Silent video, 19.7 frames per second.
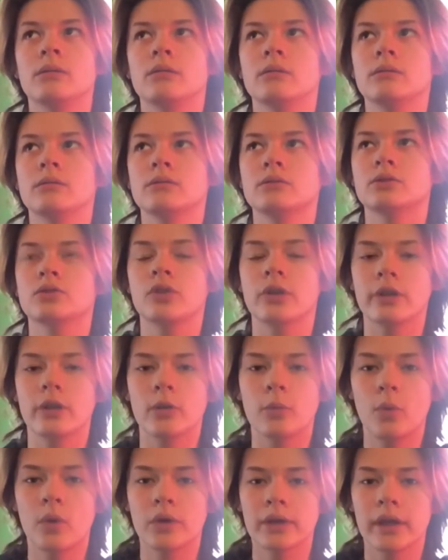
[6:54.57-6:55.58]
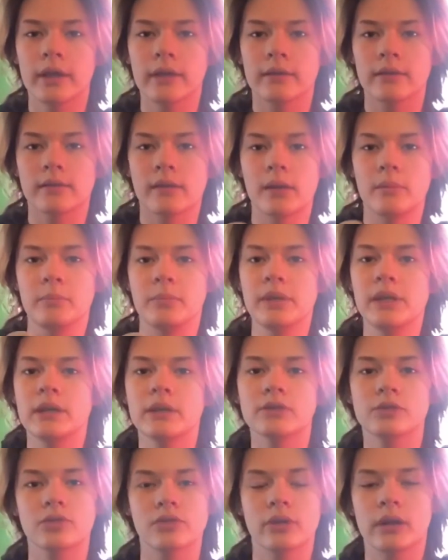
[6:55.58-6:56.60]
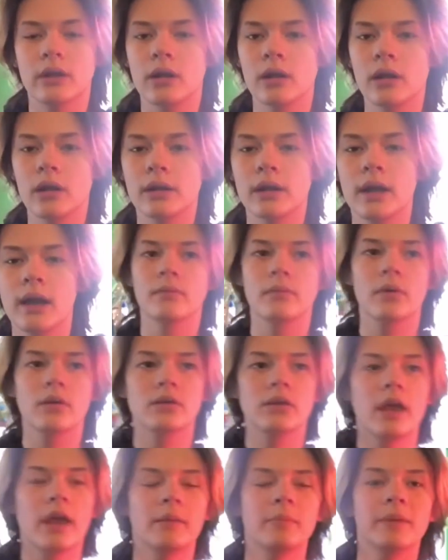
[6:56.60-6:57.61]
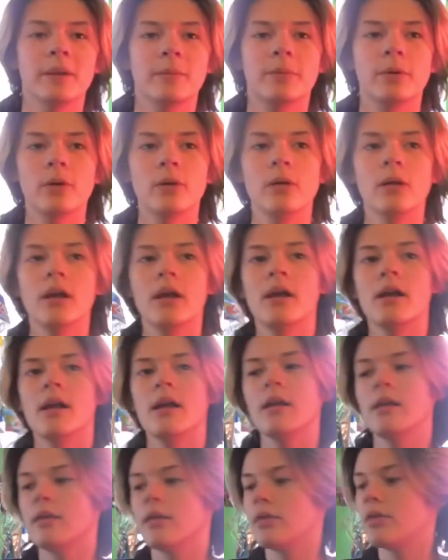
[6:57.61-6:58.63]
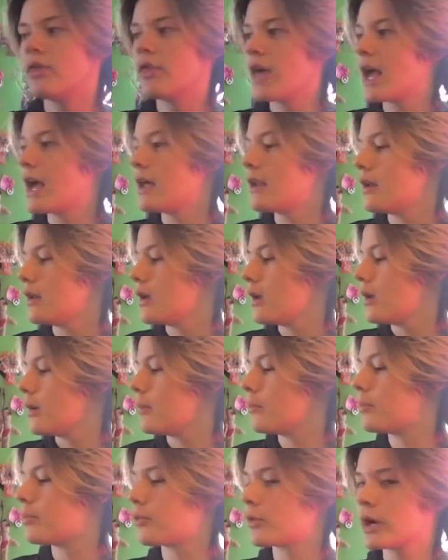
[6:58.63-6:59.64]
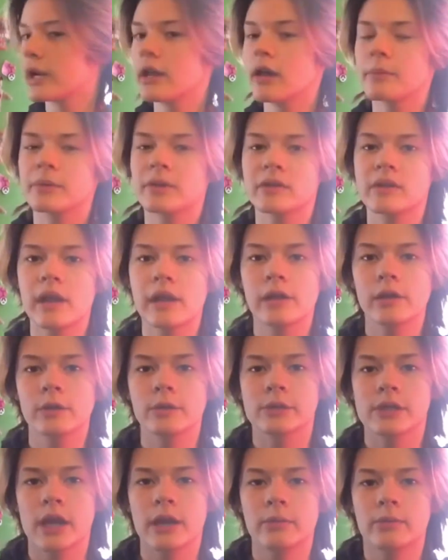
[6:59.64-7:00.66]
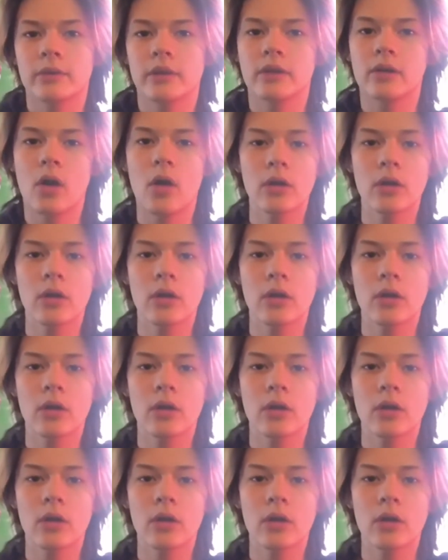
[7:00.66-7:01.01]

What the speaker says: trigger warnings and being triggered, and people that bring up stereotypes that aren't